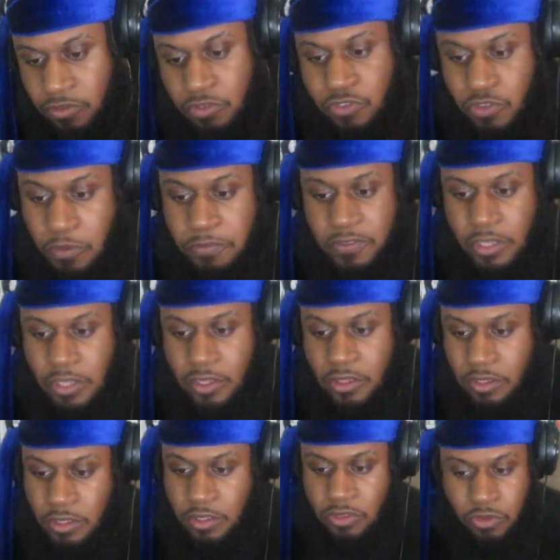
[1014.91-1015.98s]
it was dope
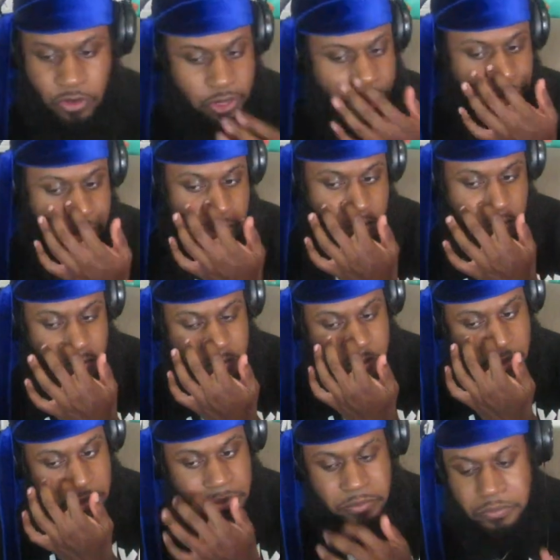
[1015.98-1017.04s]
seeing their characters.
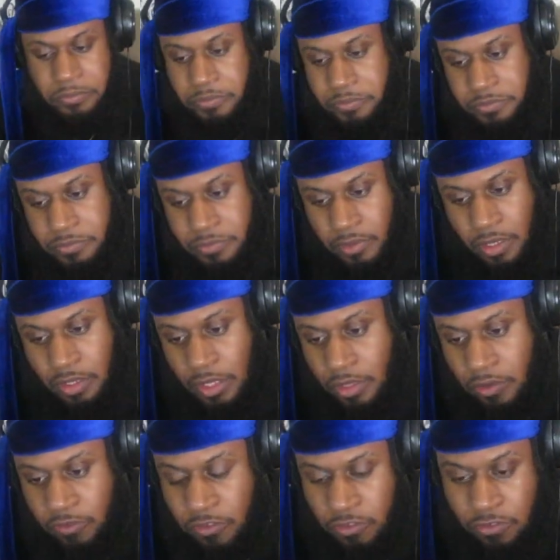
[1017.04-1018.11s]
I thought that
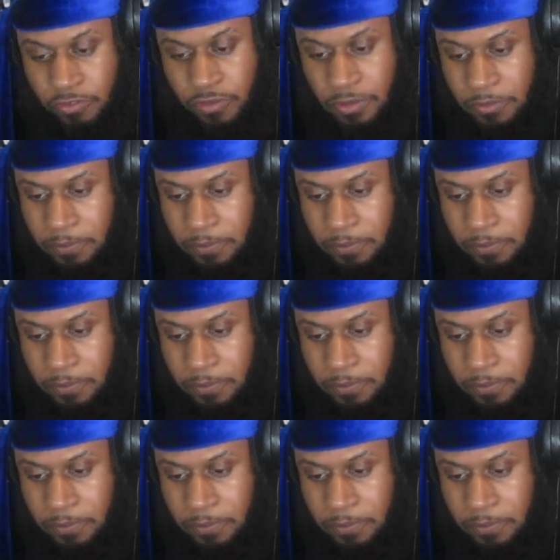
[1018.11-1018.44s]
was interesting.